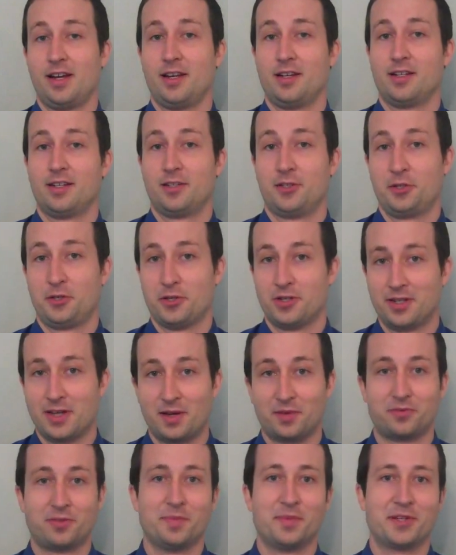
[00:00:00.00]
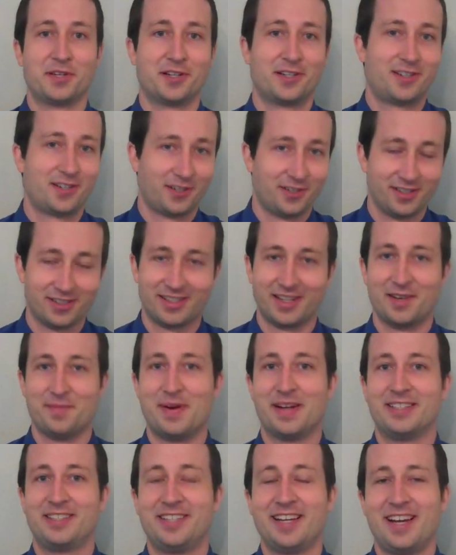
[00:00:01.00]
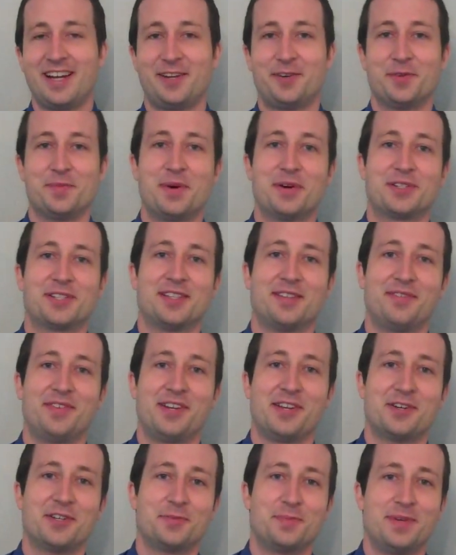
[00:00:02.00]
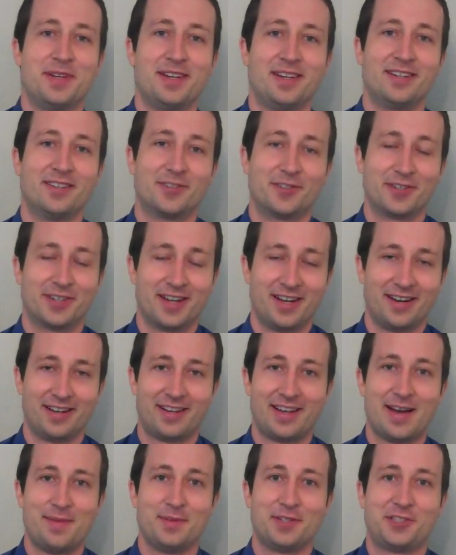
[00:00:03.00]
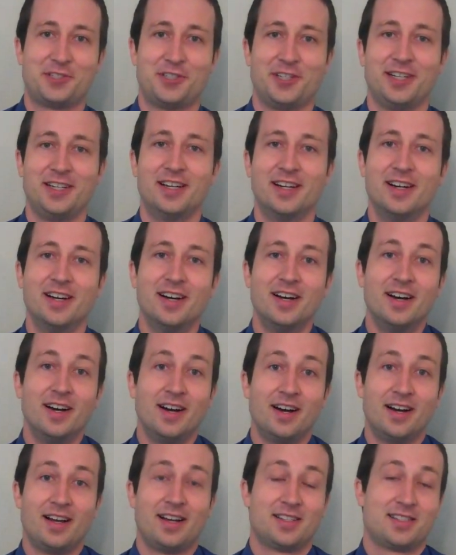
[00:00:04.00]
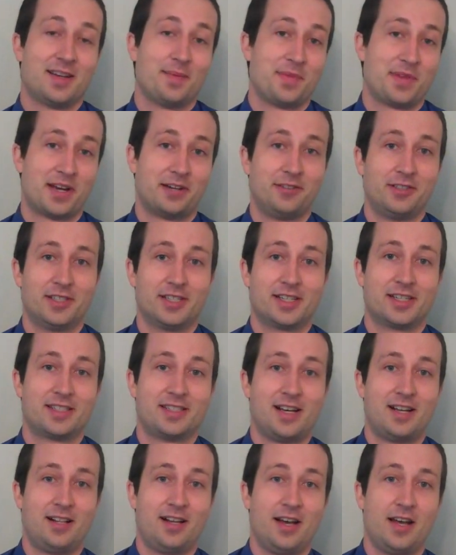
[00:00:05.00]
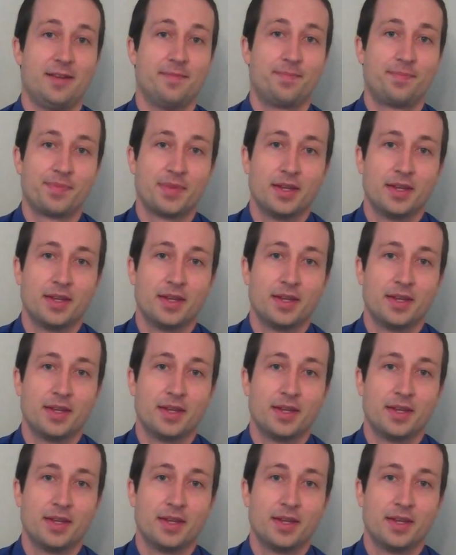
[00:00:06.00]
and as you can tell from the current state of my channel, most of the videos being organic chemistry, that's something I really excel at.